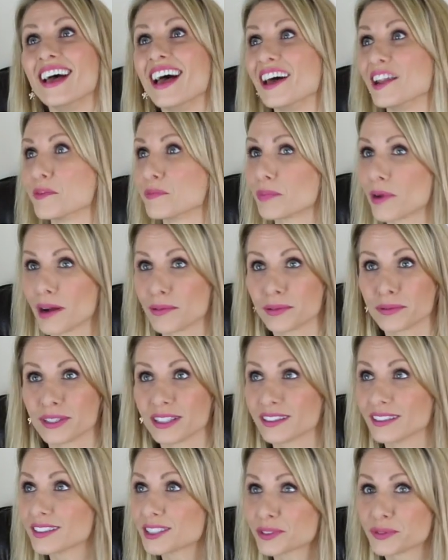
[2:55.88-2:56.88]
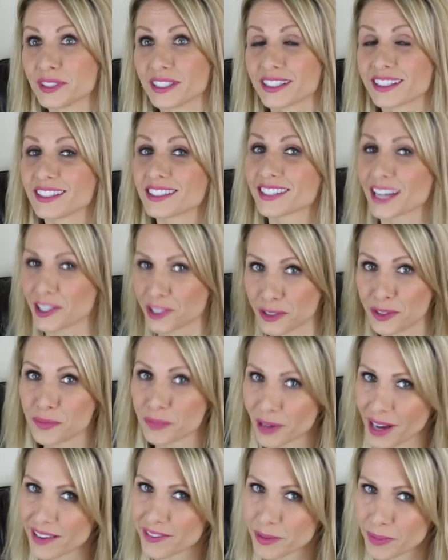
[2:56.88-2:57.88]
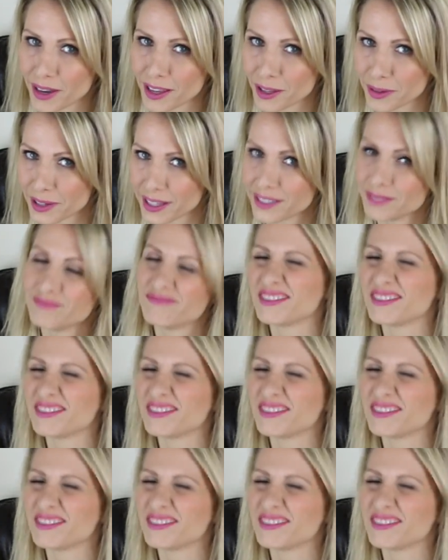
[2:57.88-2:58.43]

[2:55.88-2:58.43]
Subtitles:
and it probably looks ridiculous. I do it in private, by the way.